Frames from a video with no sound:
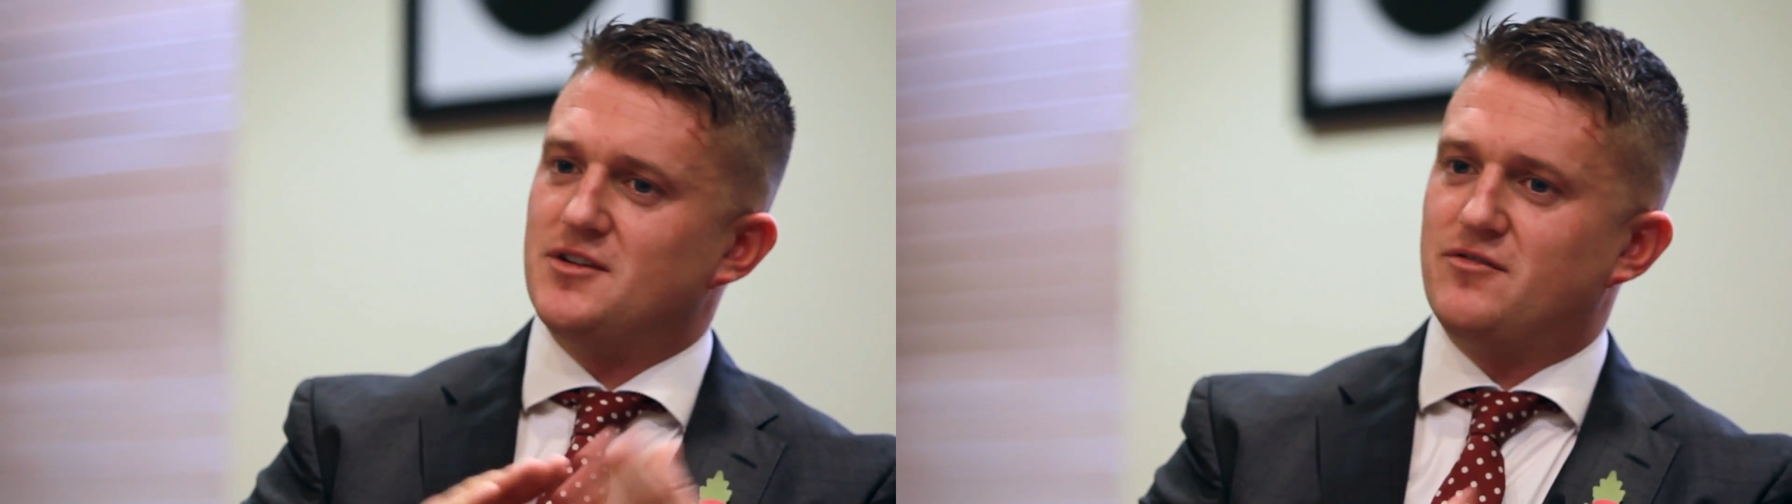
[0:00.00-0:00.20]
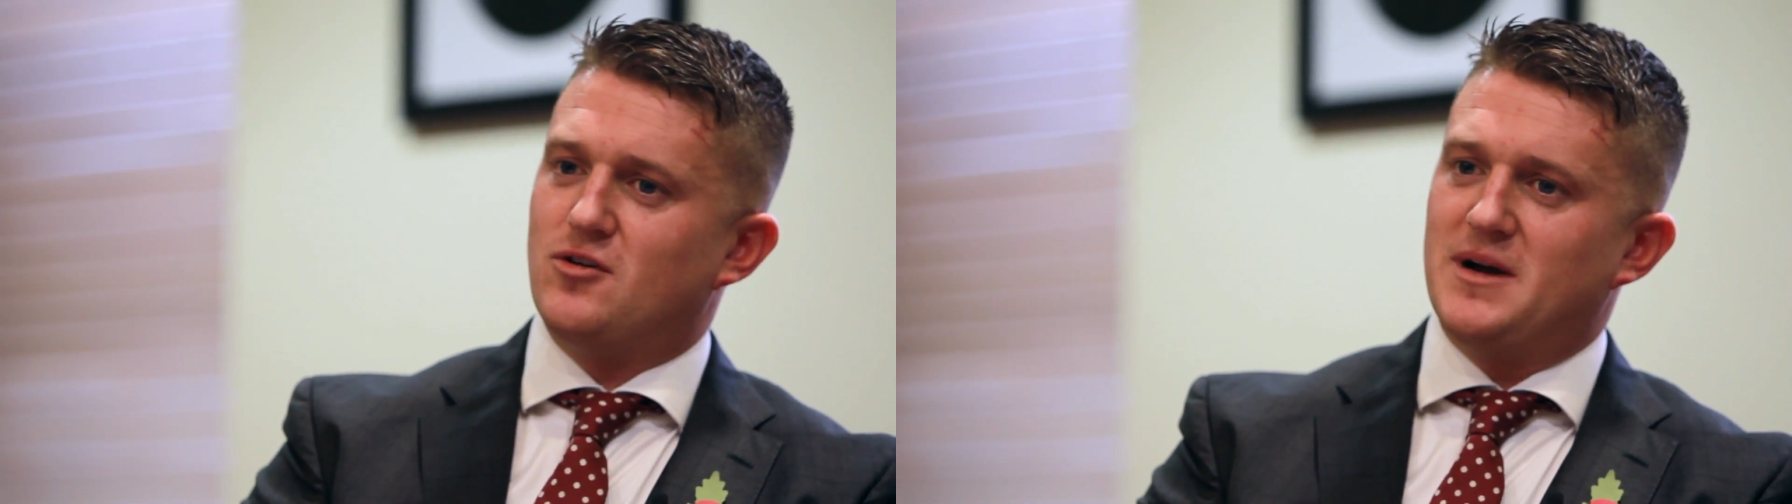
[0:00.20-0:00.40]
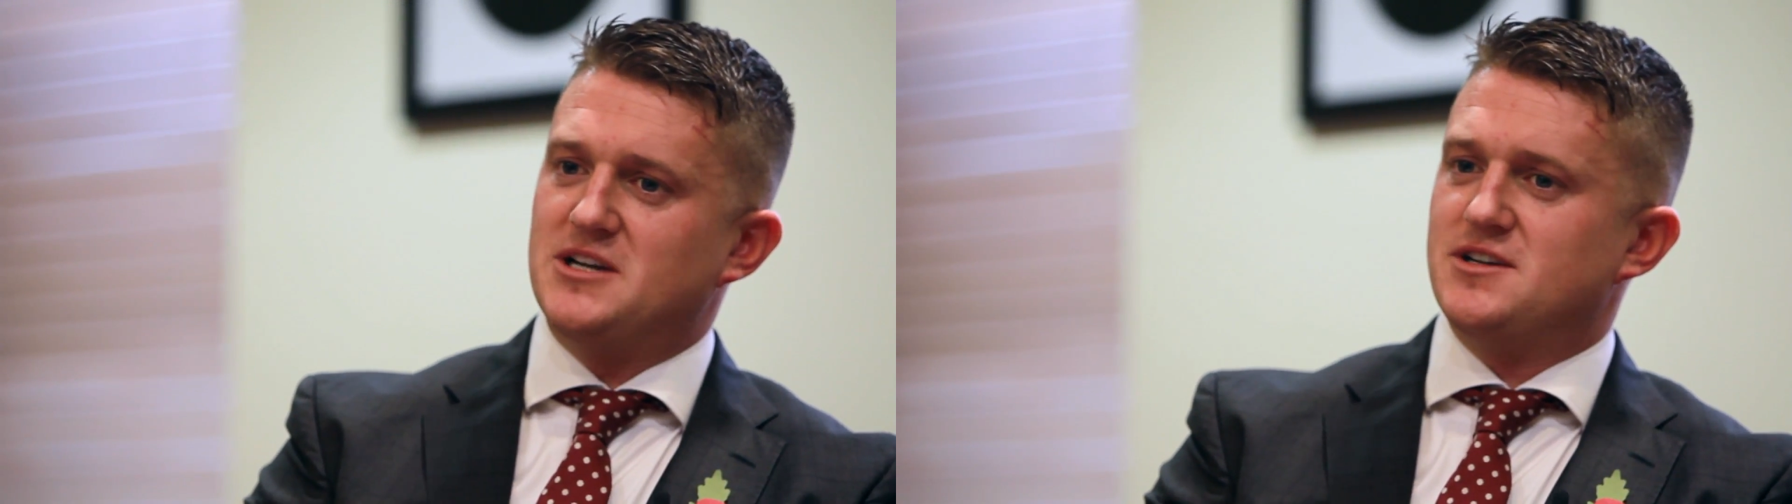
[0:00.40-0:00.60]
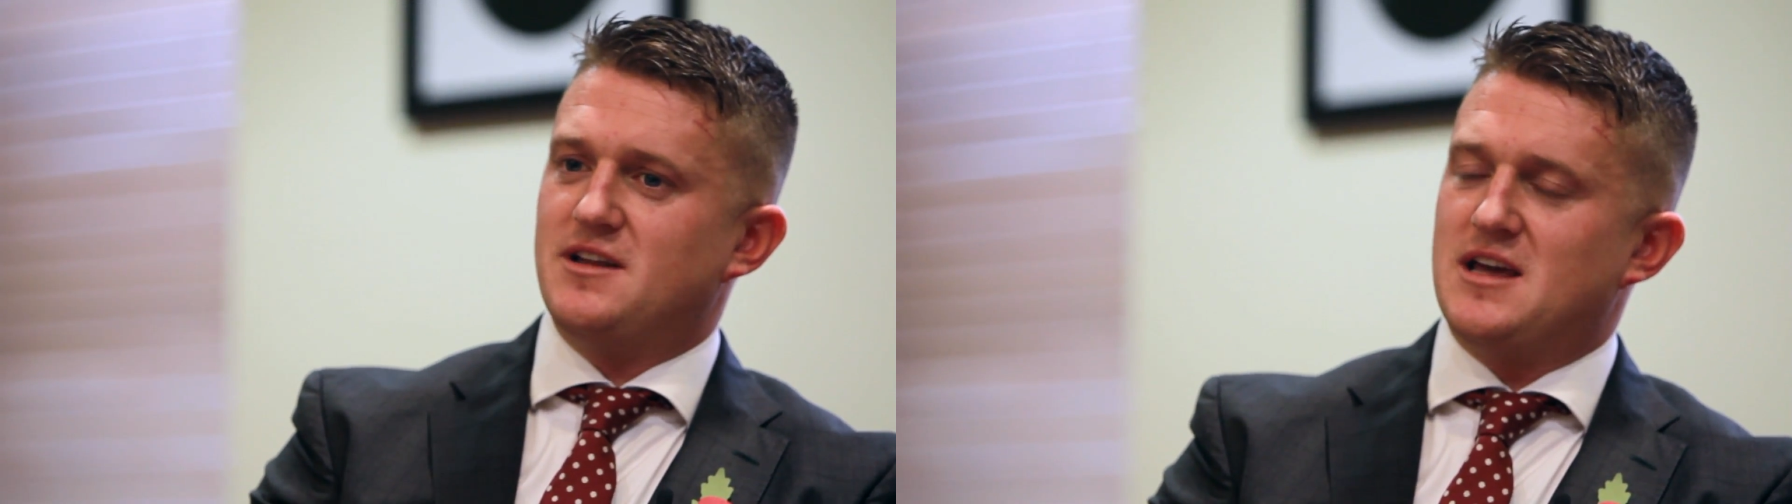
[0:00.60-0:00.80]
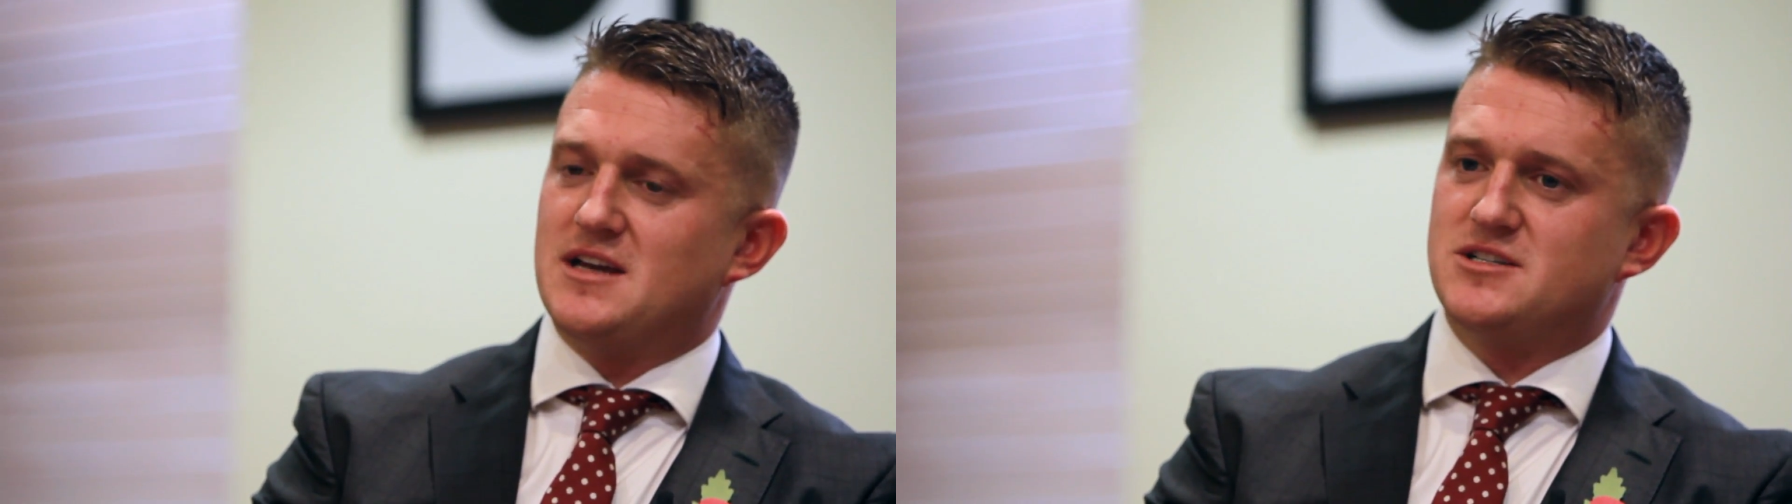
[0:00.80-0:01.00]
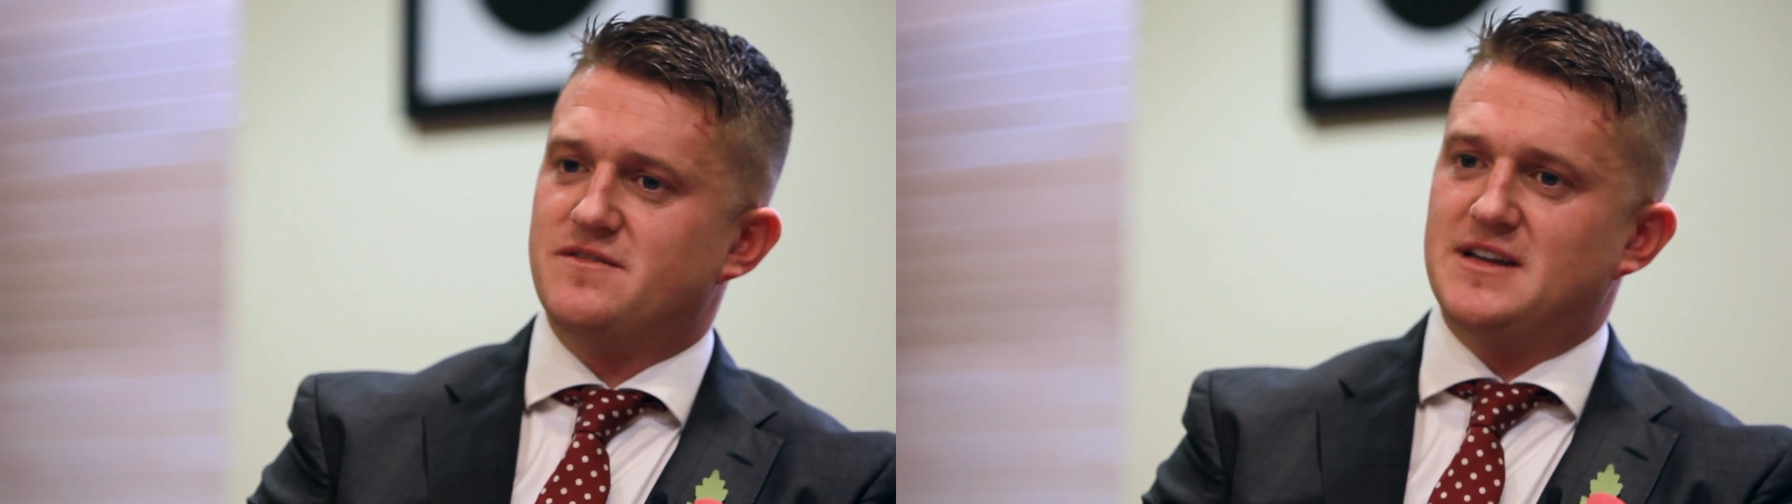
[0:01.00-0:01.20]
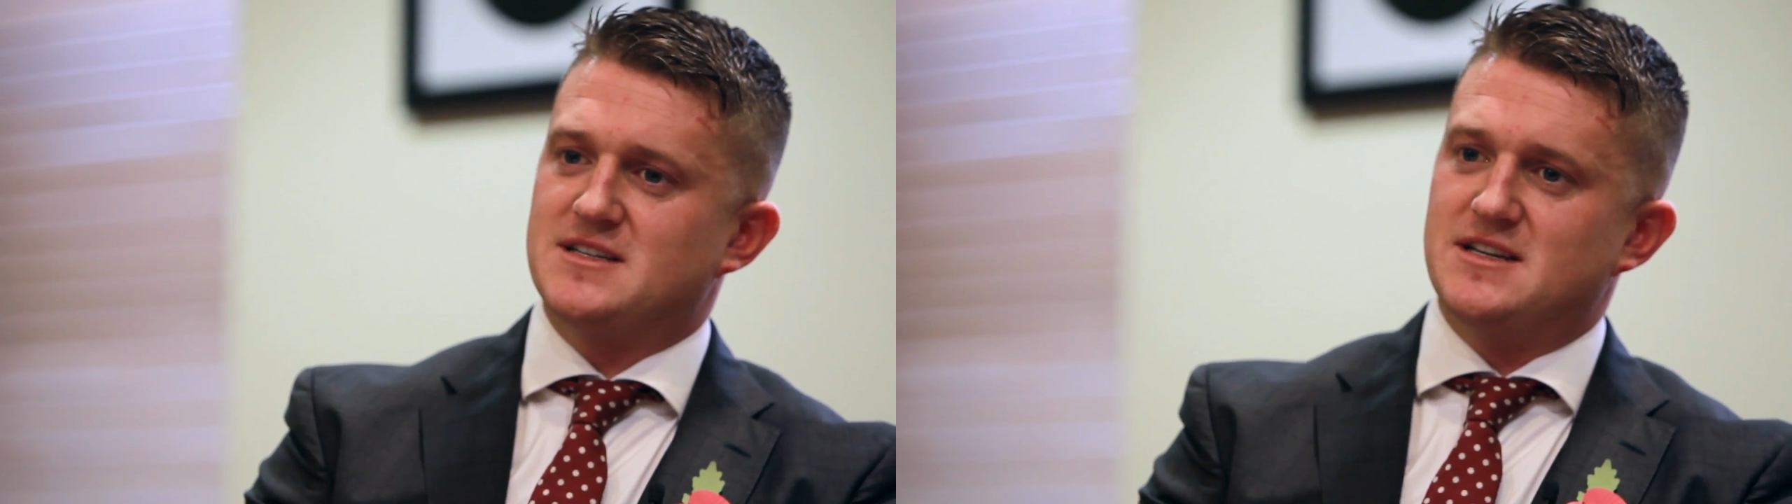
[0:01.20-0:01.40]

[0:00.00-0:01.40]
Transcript: formation of the English Defence